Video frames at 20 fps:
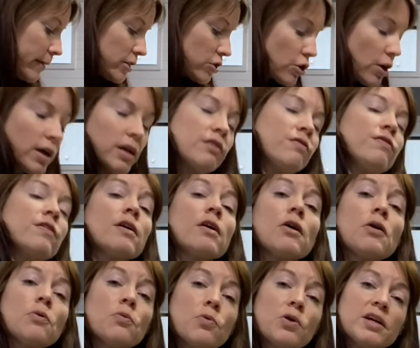trying to figure
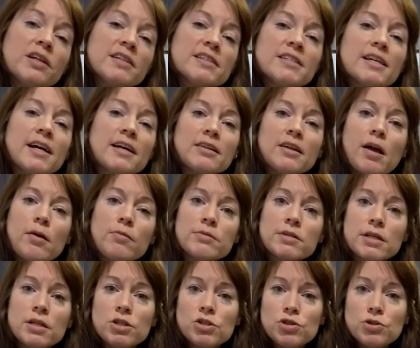out what exactly I was
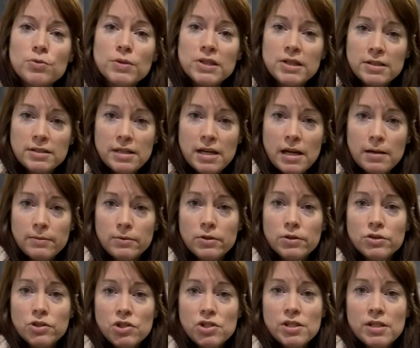gonna do with the
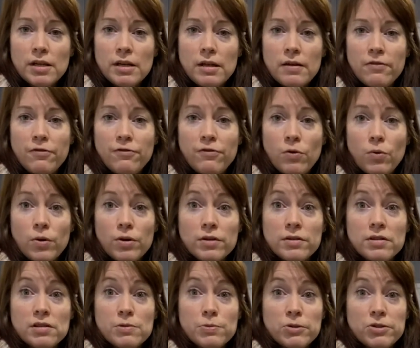tables for
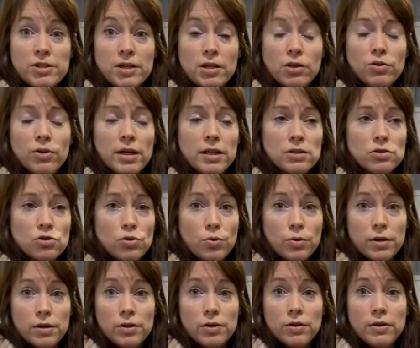this particular
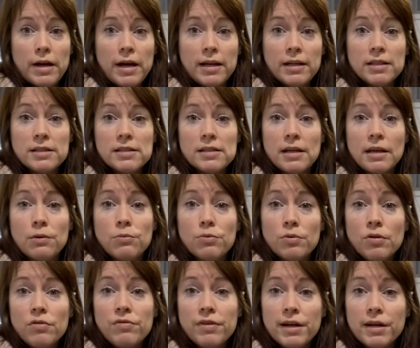editorial. And it's a real
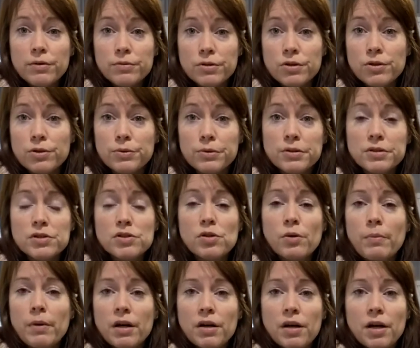vow renewal, so
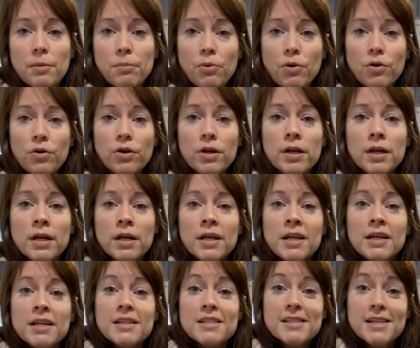my couple
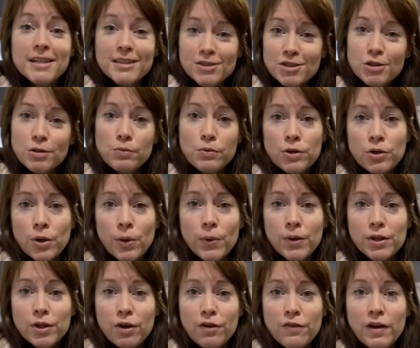is actually renewing
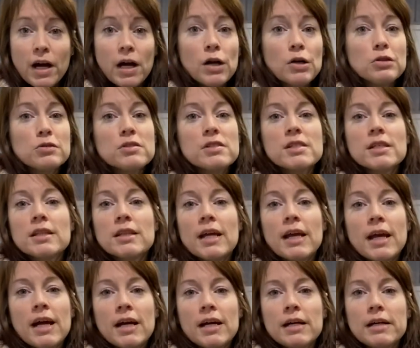their vows and they
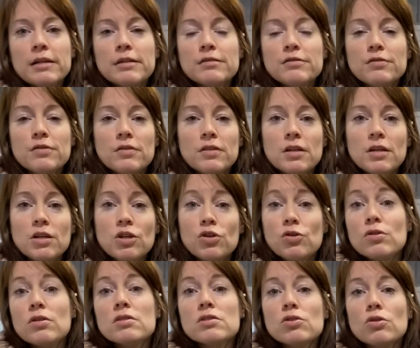have the
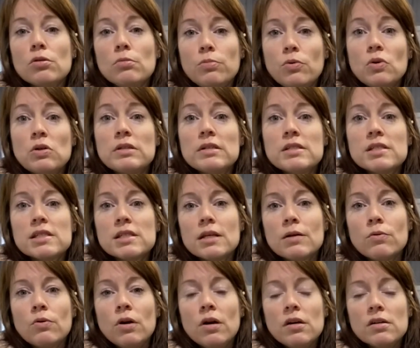cutest little boys that
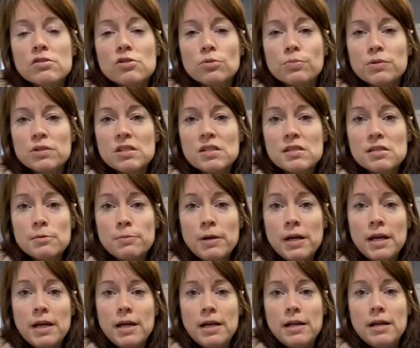will also
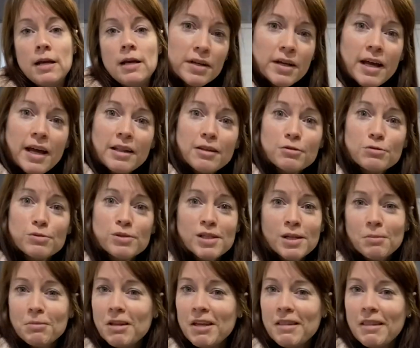participate and this was
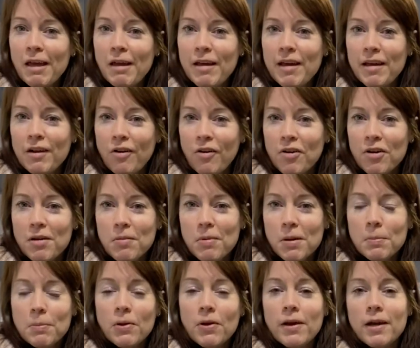something they had already been
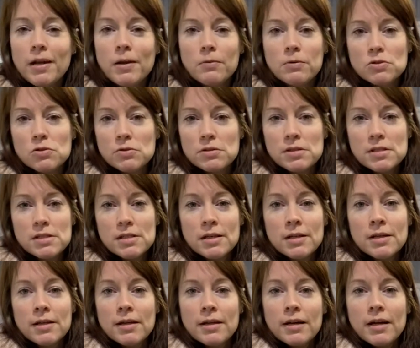planning, which was
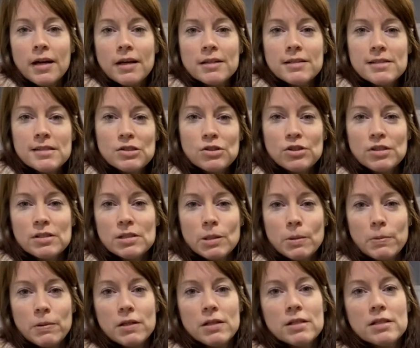kind of
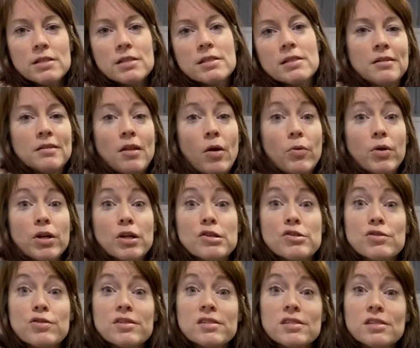serendipitous. They were going to do
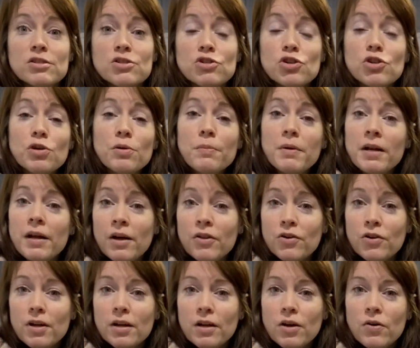this in June, but now they're
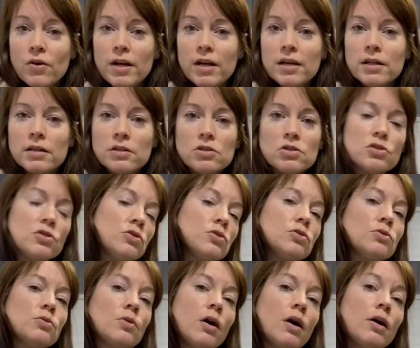going to go ahead and
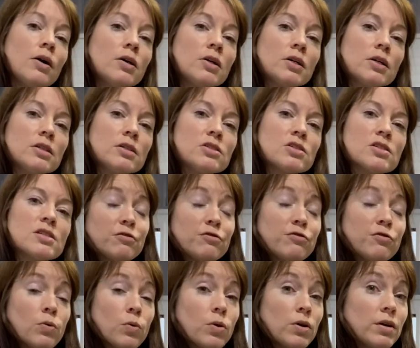do ours
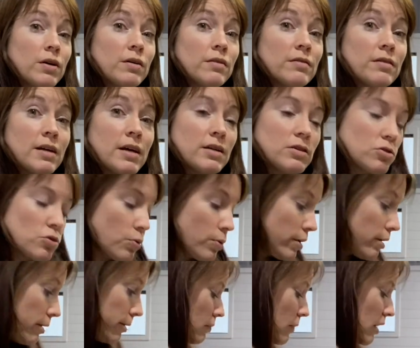for the
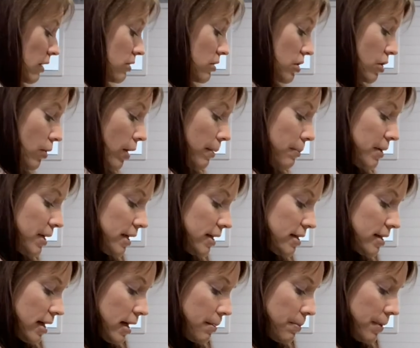editorial. So I picked
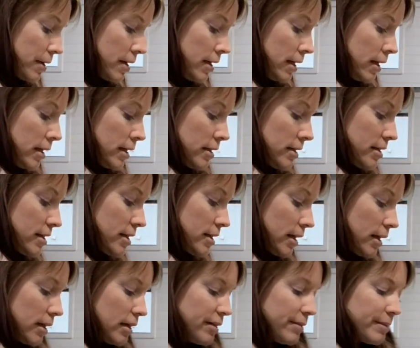up
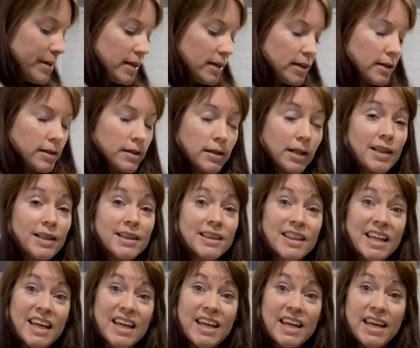some
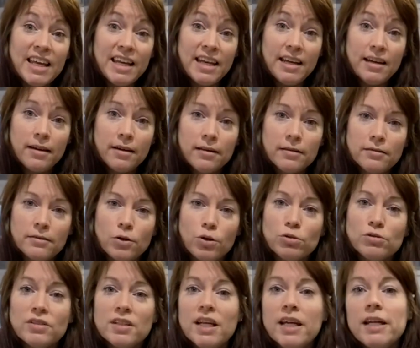linen or
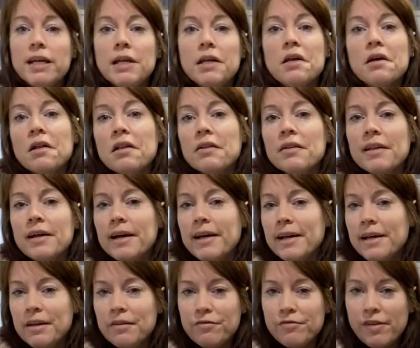linen like
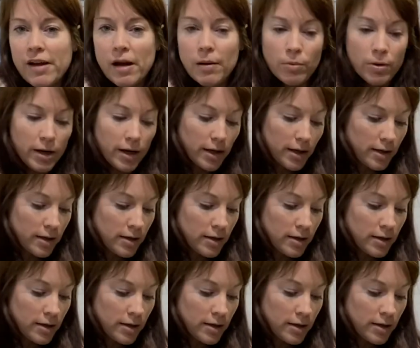fabric.